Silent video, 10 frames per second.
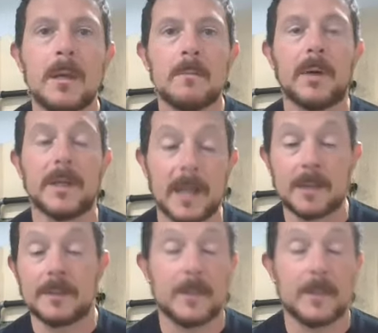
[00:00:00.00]
But yeah,
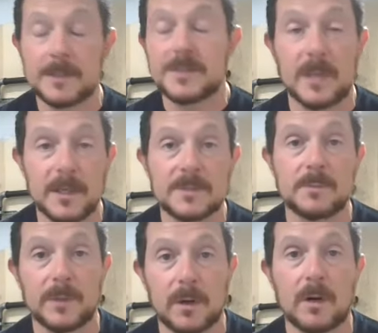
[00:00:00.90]
in the United States,
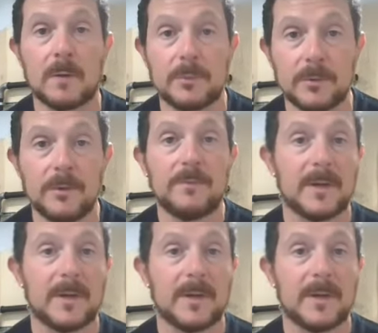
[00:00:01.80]
we are approved.